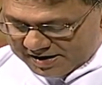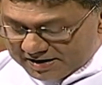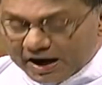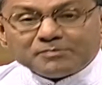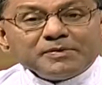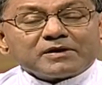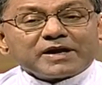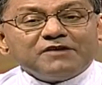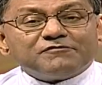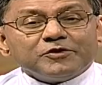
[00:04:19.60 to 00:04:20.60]
Let me
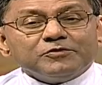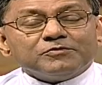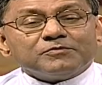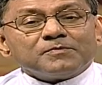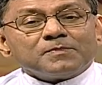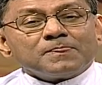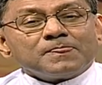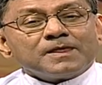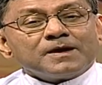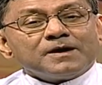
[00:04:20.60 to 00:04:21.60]
read for you
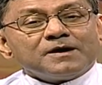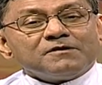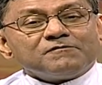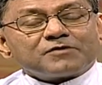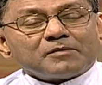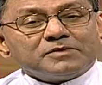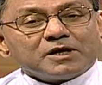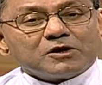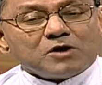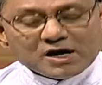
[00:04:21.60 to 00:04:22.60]
from the
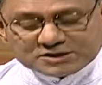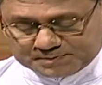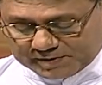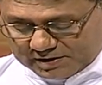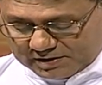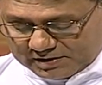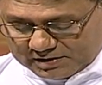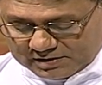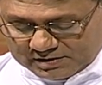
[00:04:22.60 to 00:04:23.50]
Gospel